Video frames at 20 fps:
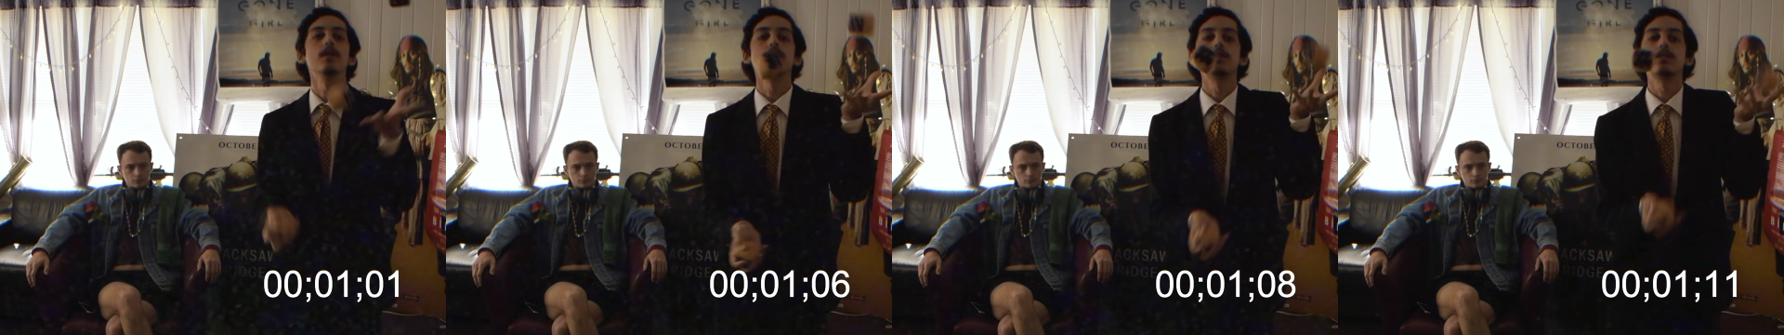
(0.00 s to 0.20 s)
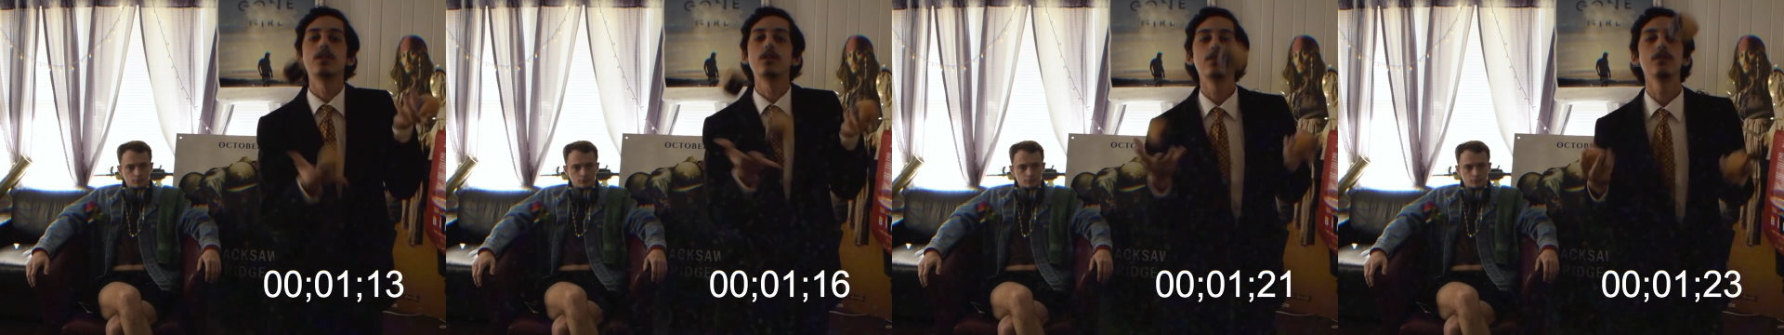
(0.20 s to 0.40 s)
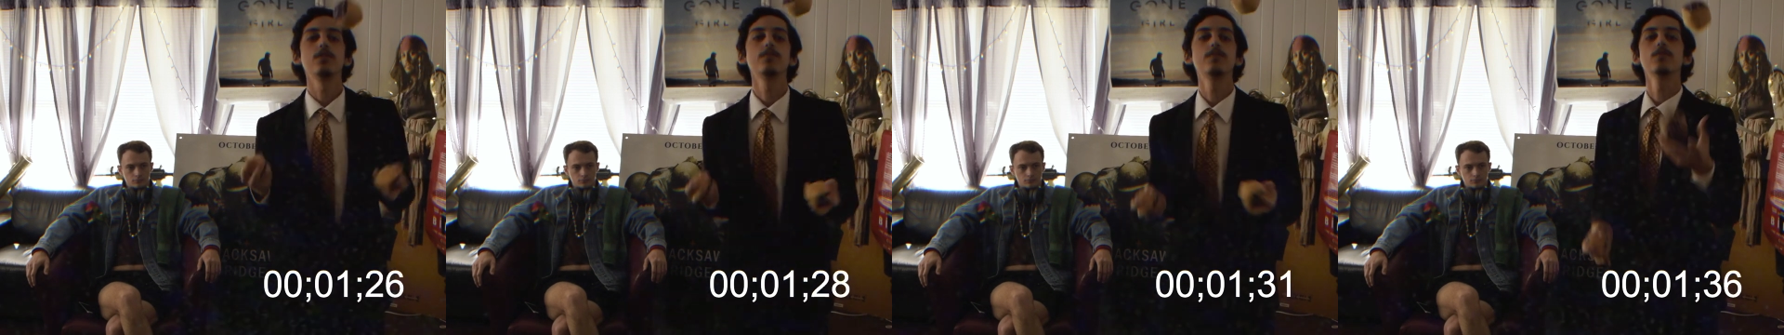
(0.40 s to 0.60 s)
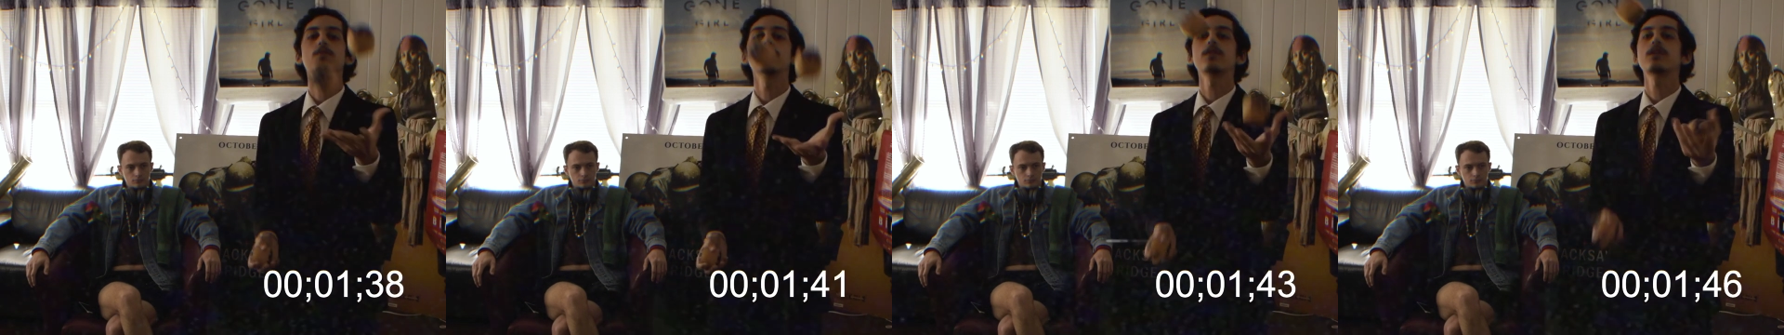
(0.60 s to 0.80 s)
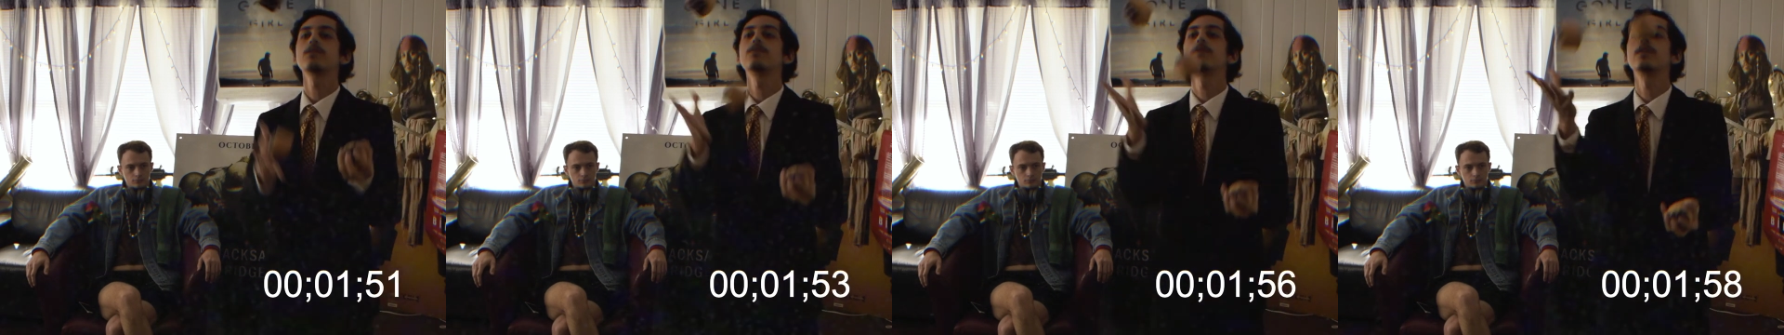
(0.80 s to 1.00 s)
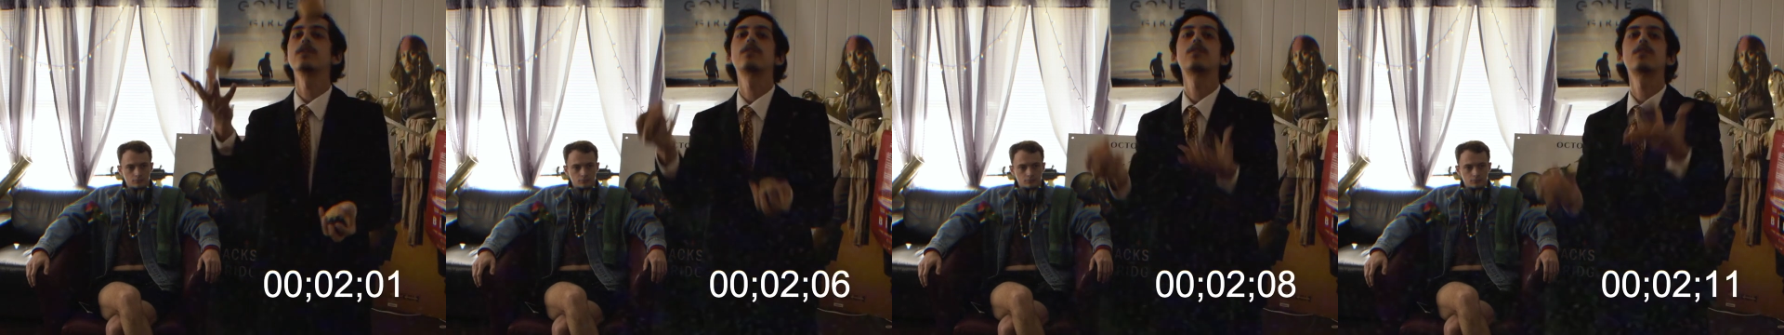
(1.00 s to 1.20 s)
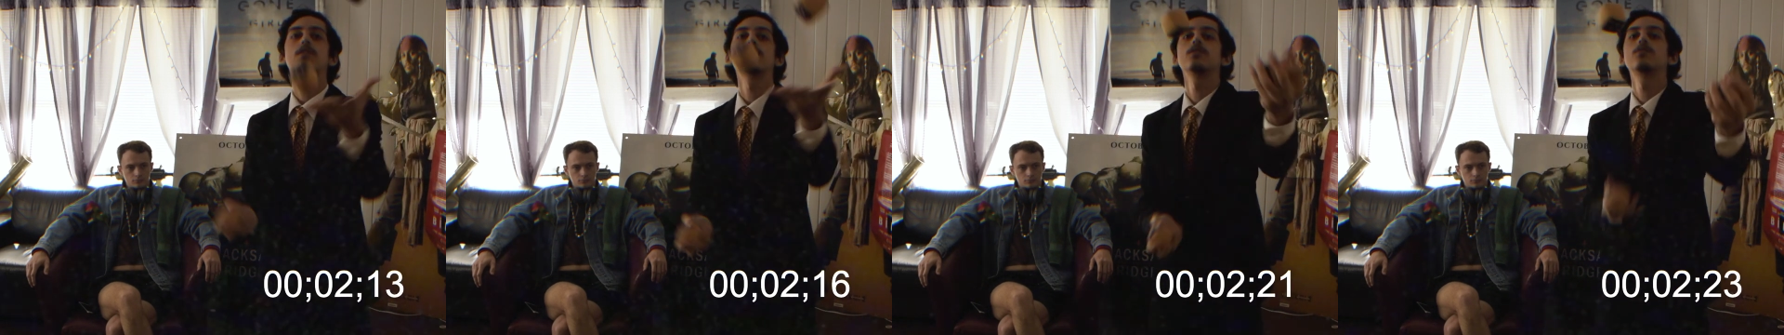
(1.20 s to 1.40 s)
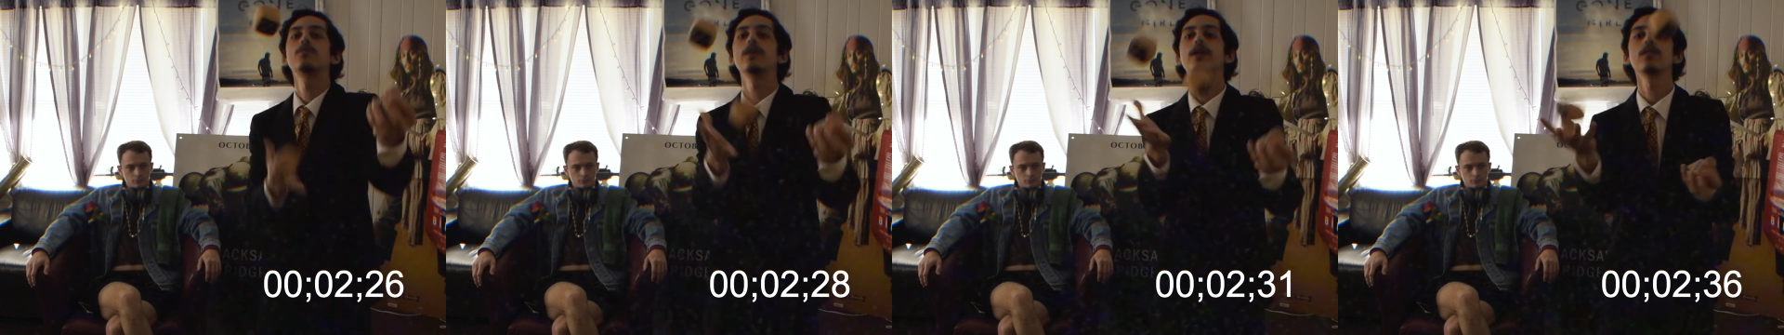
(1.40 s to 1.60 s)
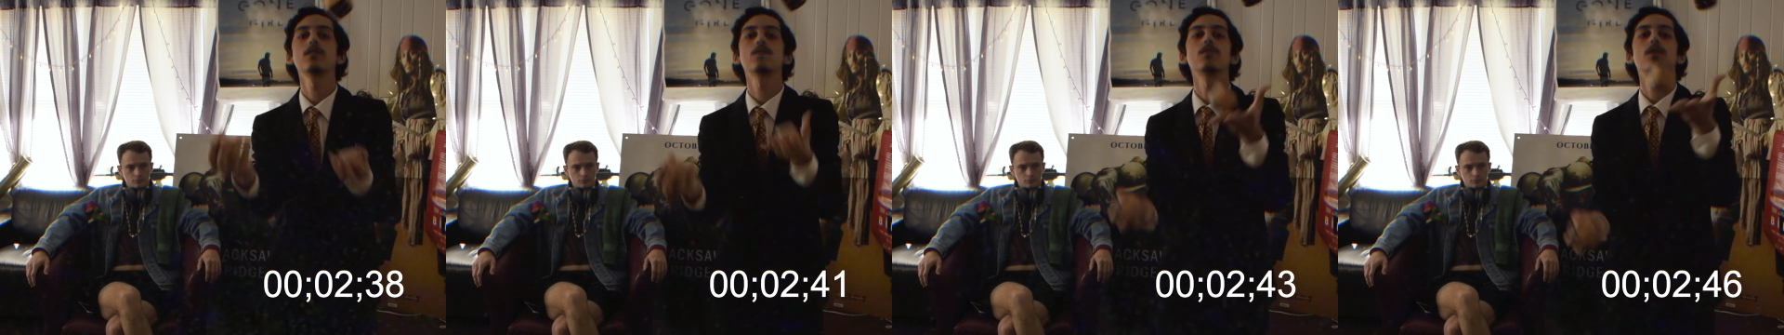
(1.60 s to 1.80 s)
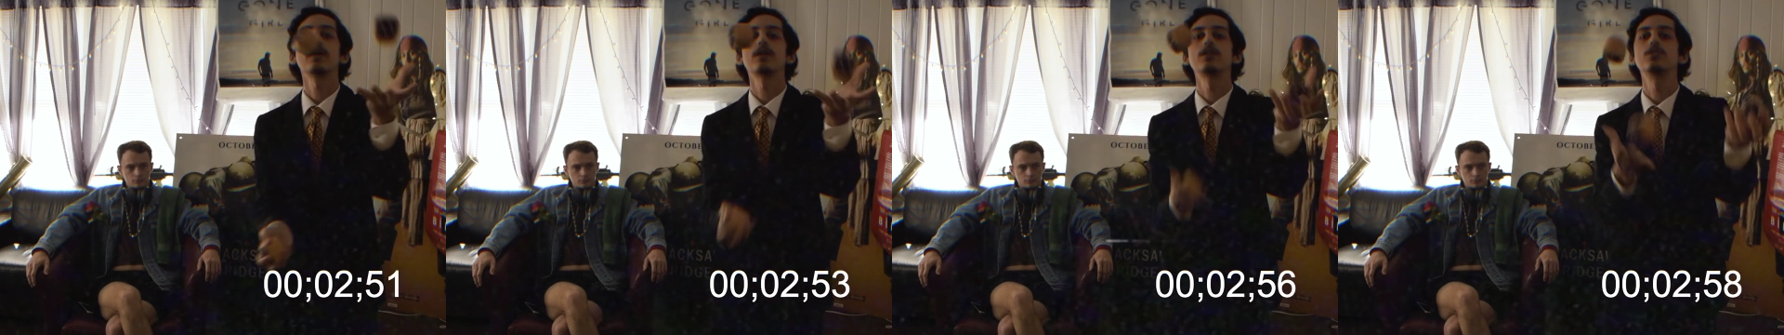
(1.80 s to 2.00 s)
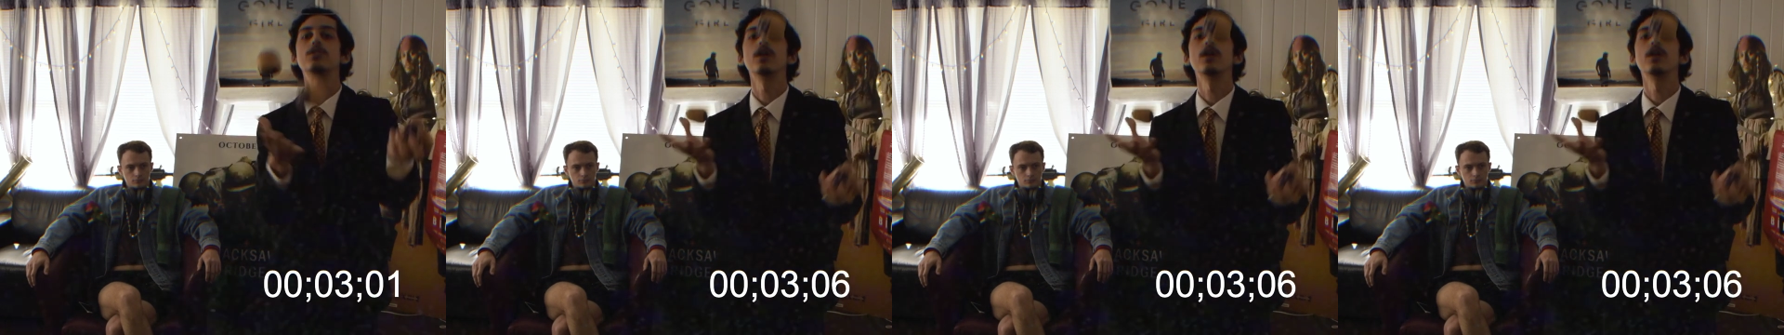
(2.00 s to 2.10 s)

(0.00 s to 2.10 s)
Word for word: so you've been working with Dwayne the Rock